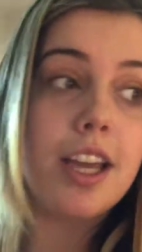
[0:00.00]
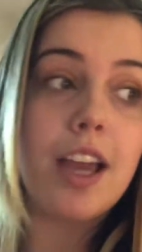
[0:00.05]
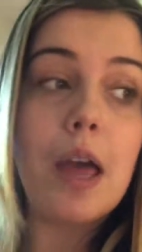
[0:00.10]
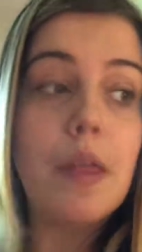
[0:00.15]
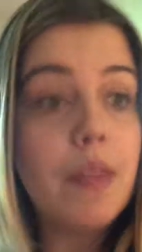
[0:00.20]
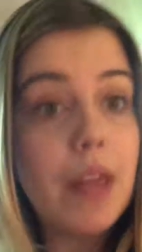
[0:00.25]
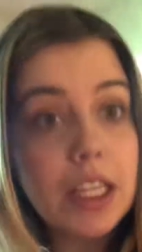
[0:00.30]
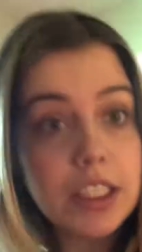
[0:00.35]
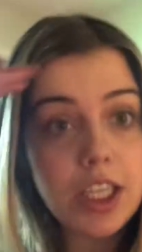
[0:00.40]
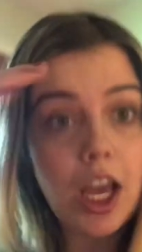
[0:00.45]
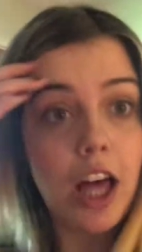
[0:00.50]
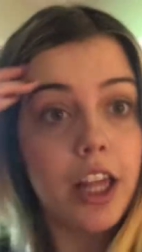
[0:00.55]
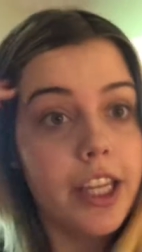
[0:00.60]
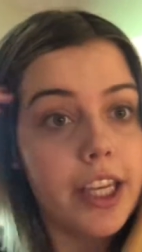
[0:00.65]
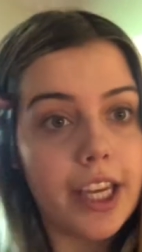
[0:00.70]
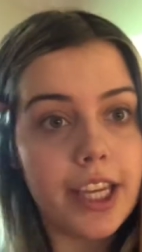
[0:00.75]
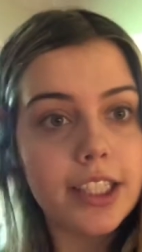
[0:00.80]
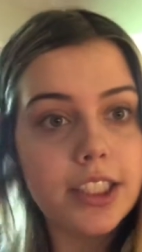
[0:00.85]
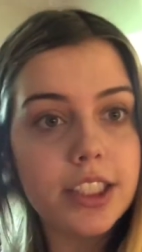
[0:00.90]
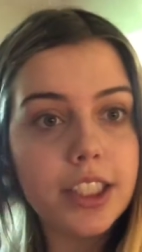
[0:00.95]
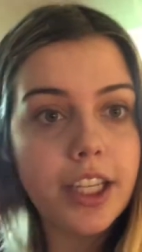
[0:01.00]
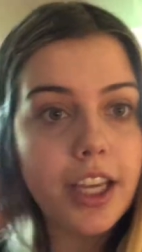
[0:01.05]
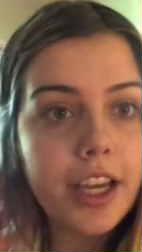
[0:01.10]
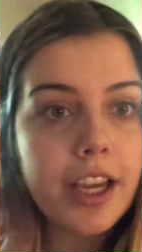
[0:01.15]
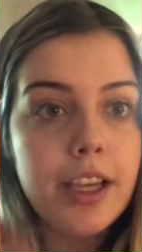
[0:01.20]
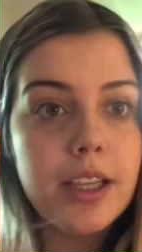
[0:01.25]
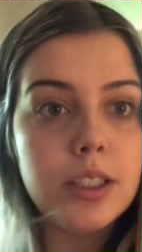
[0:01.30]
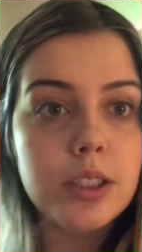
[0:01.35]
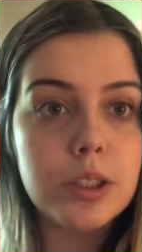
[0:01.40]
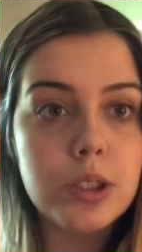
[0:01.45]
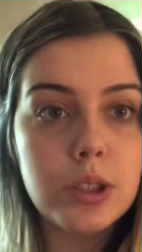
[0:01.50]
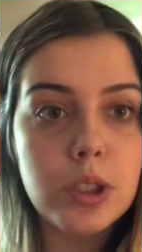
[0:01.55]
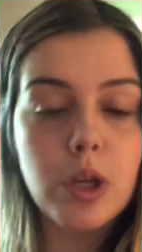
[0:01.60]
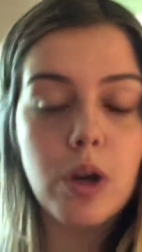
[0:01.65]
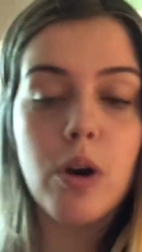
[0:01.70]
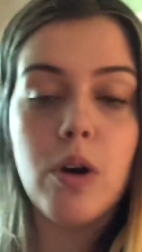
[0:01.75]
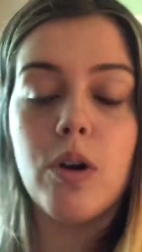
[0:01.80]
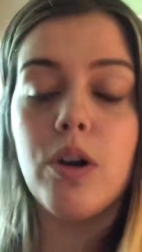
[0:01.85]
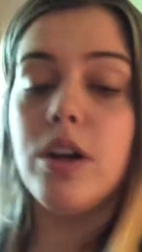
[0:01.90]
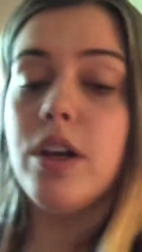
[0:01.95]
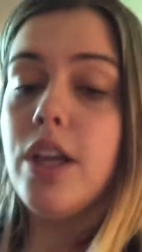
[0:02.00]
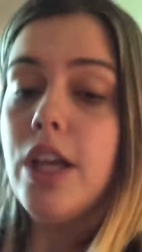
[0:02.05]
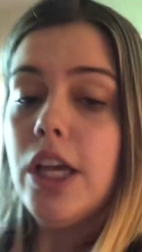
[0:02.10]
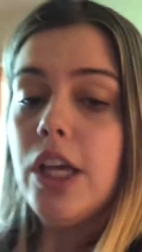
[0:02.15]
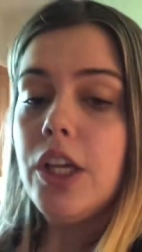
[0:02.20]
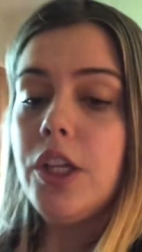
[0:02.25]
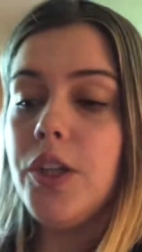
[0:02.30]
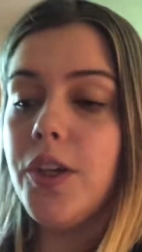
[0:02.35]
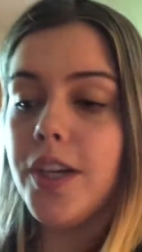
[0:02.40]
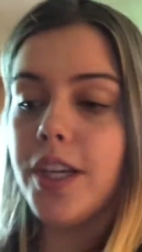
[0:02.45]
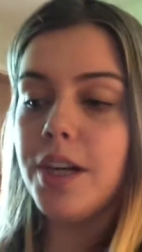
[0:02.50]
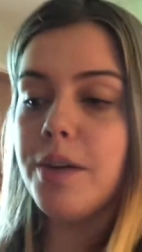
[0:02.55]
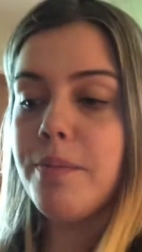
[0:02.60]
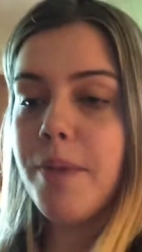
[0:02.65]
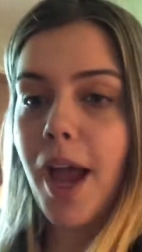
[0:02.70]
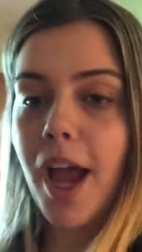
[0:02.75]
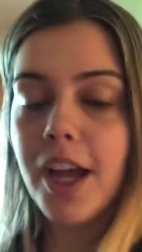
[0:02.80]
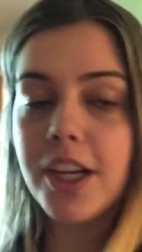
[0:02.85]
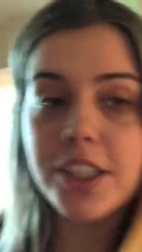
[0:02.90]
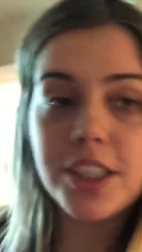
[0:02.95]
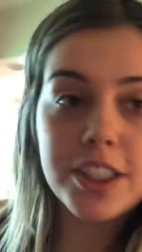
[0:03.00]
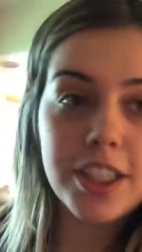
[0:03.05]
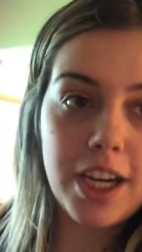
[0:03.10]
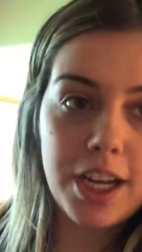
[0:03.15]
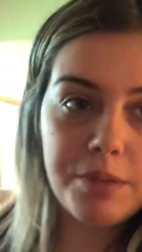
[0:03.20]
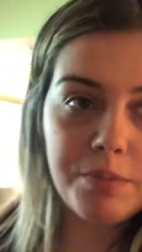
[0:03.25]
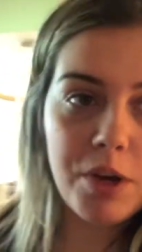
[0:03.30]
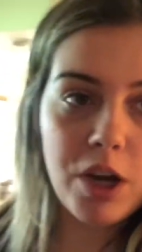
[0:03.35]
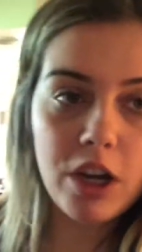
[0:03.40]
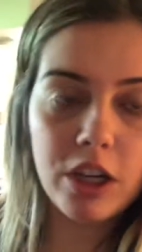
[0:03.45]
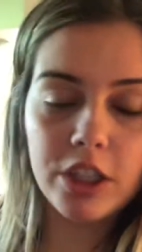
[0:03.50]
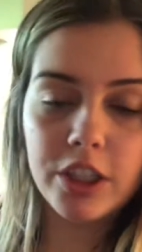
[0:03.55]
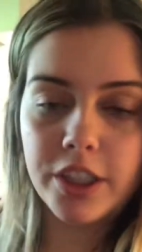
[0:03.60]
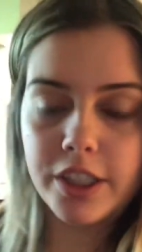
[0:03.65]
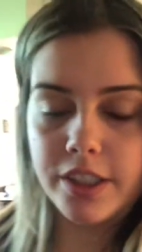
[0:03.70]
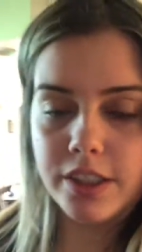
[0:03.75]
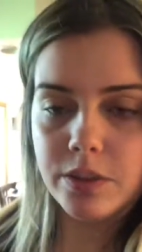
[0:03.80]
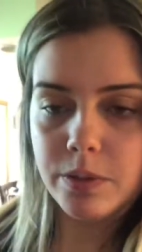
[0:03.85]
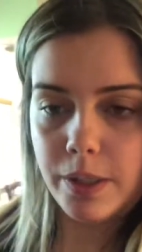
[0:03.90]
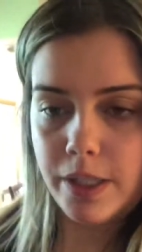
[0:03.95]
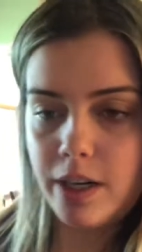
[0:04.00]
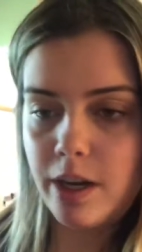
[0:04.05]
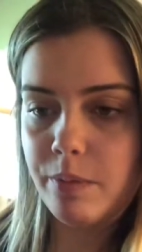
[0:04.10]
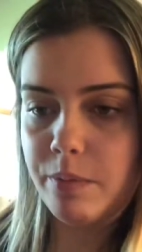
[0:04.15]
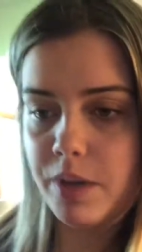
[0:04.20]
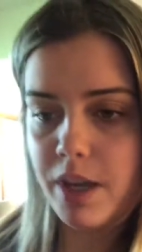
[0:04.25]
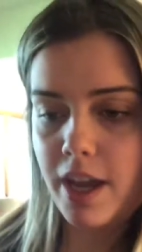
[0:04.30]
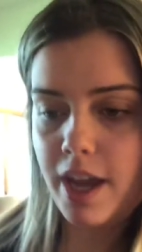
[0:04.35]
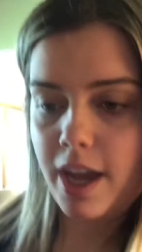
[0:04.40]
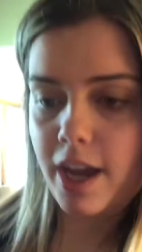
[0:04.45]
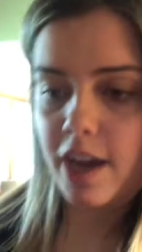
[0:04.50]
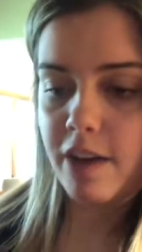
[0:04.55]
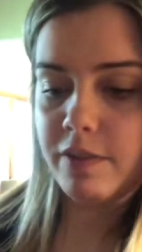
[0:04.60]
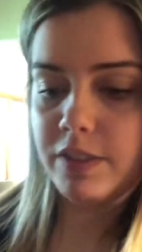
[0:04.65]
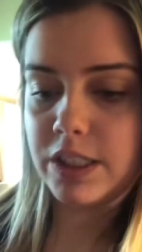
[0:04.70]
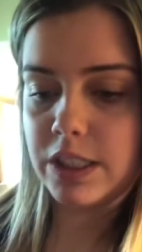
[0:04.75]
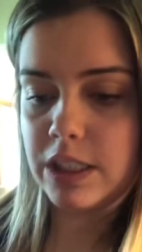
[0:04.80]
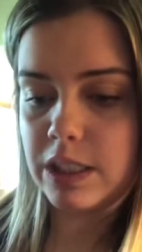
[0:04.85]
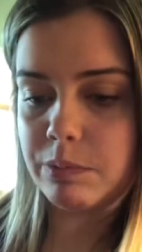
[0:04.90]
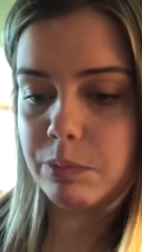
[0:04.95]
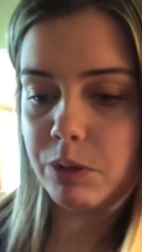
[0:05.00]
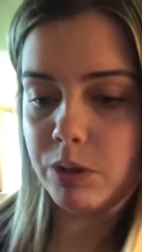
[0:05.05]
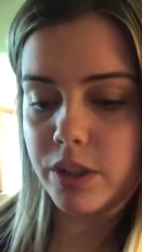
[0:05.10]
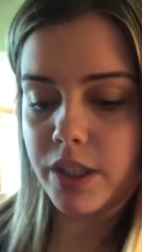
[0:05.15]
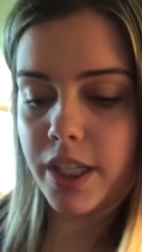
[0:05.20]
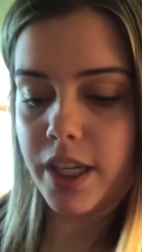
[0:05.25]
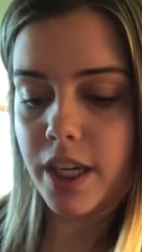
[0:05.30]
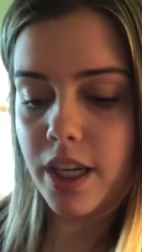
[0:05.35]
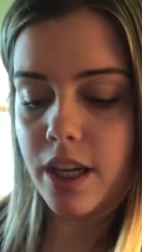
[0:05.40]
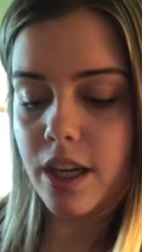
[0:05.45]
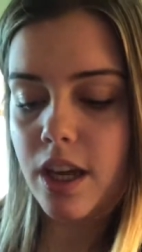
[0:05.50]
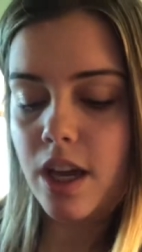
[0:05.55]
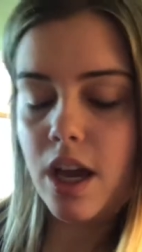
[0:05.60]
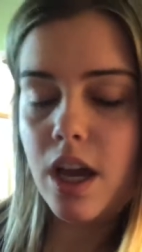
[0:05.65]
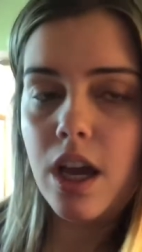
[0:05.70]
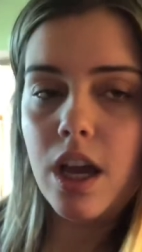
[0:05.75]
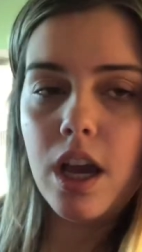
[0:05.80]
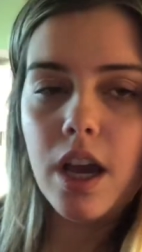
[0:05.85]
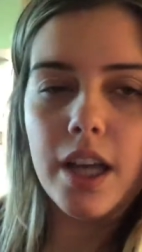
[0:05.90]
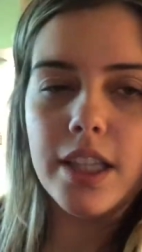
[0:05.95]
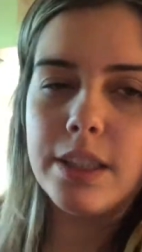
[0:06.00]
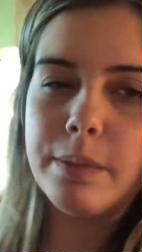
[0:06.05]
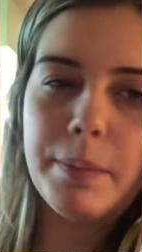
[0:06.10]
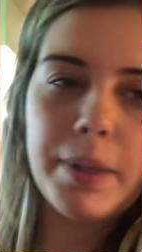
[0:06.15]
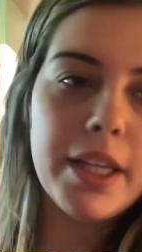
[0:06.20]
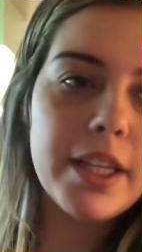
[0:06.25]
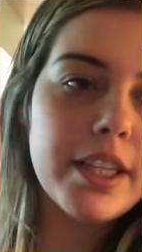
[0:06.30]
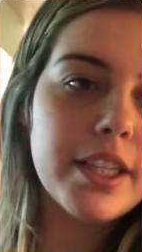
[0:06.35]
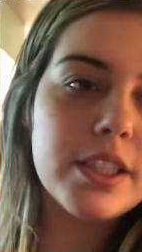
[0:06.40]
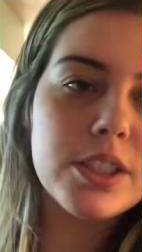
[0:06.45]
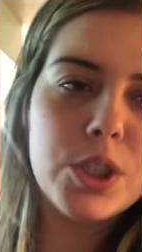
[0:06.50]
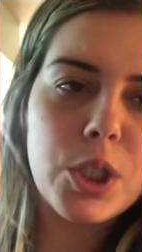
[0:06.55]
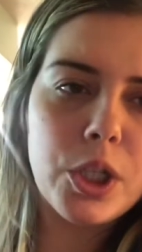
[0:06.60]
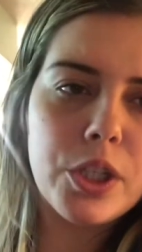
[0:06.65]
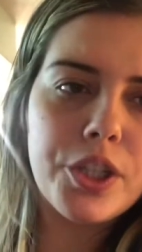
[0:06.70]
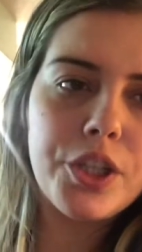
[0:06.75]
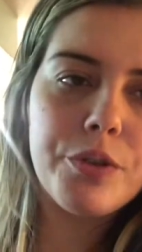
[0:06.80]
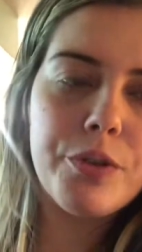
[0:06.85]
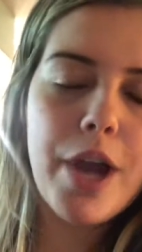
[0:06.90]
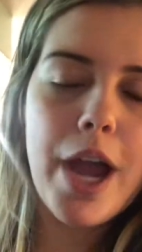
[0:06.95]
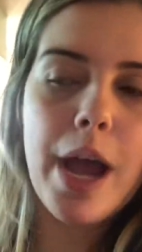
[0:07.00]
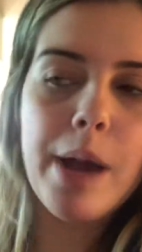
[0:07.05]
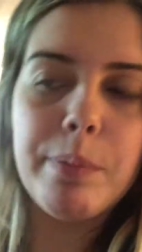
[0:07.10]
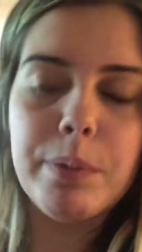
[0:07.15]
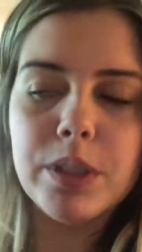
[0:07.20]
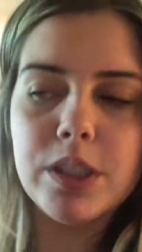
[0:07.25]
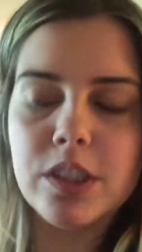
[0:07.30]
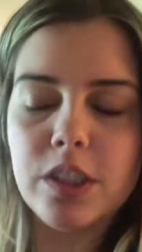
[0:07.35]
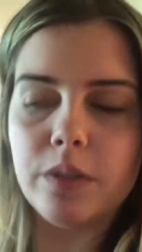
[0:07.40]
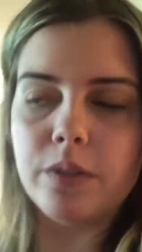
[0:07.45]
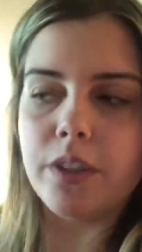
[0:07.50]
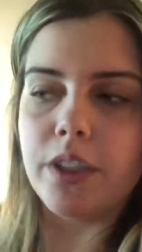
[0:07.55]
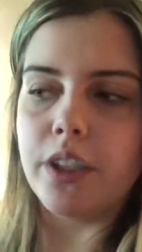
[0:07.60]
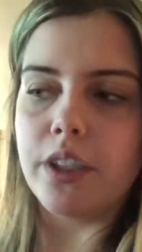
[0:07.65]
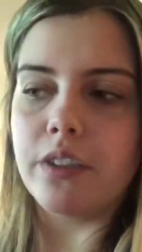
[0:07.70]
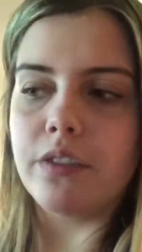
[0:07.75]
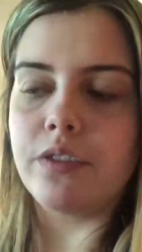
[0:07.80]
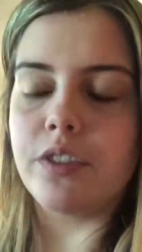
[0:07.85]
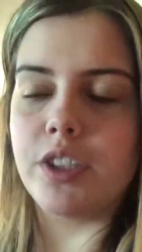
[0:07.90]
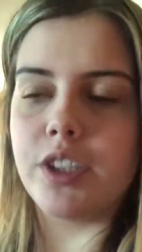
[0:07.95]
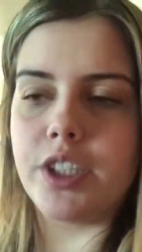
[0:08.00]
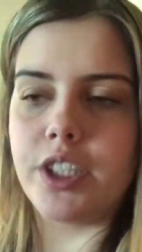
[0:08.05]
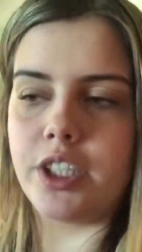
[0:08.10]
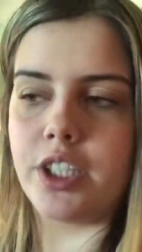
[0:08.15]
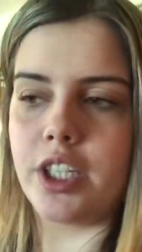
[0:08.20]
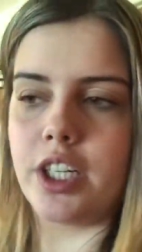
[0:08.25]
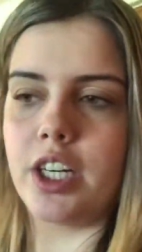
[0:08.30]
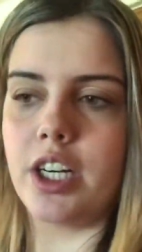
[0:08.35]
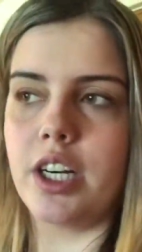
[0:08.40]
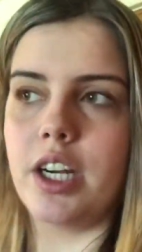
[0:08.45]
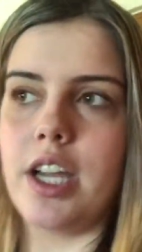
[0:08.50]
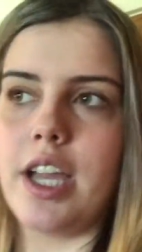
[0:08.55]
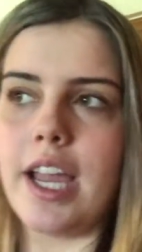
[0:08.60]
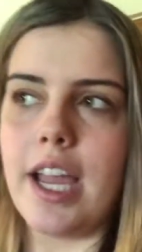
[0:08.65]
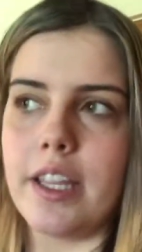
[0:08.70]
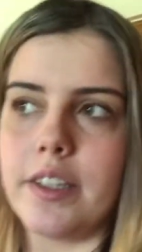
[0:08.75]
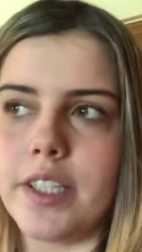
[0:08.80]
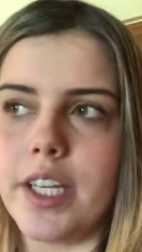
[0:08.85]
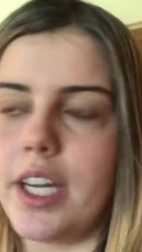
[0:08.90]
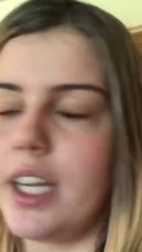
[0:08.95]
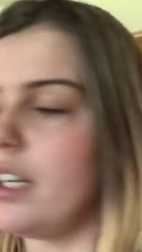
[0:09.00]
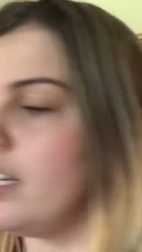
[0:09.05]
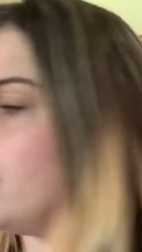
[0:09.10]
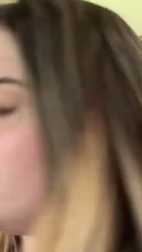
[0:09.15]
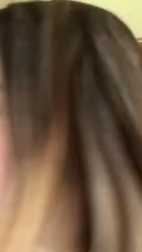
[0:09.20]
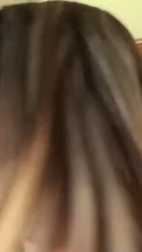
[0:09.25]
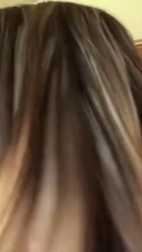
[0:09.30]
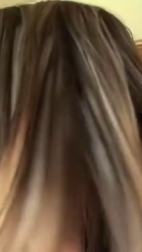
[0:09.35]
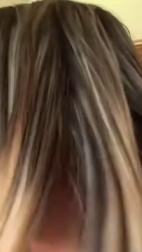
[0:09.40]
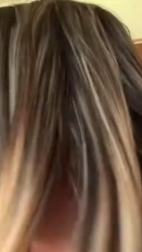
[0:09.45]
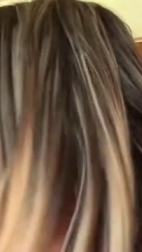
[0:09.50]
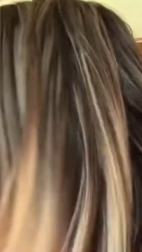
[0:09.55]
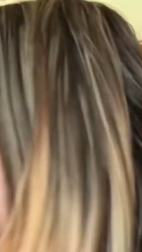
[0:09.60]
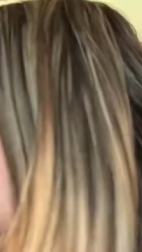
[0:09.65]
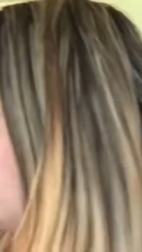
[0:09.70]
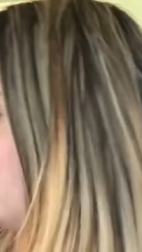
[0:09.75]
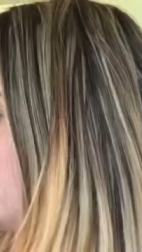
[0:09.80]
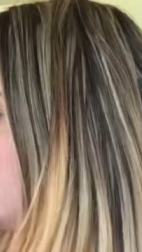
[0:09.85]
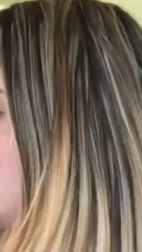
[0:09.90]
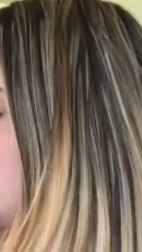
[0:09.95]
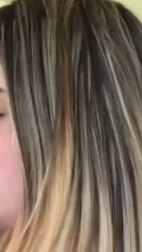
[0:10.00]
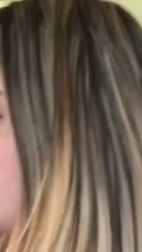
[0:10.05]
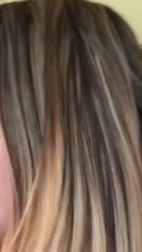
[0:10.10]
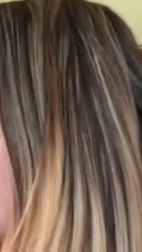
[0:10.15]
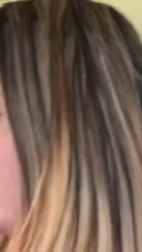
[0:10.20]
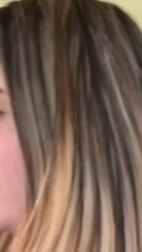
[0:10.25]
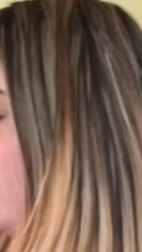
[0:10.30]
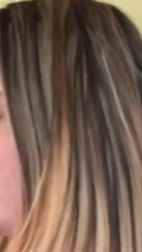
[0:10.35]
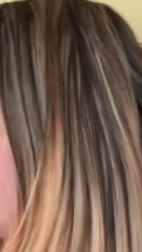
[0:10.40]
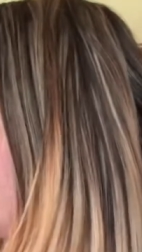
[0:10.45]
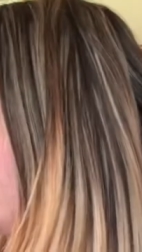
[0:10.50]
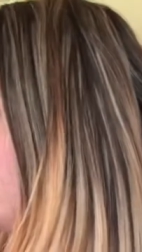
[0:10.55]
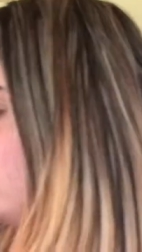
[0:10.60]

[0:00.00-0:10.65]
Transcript: and that's all i ate today so you can imagine that i'm hungry so right now i'm gonna have a smoothie and then make like a turkey wrap or something for dinner and then she okay